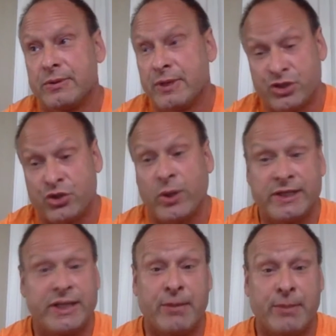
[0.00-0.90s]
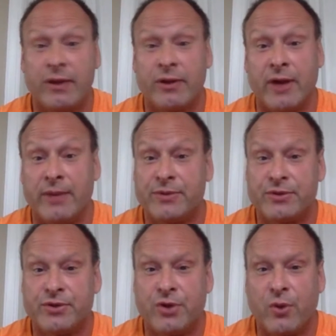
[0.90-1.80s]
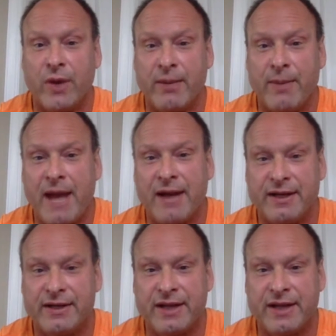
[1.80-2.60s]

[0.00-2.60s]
is straight 10 milligrams. There's no way about it.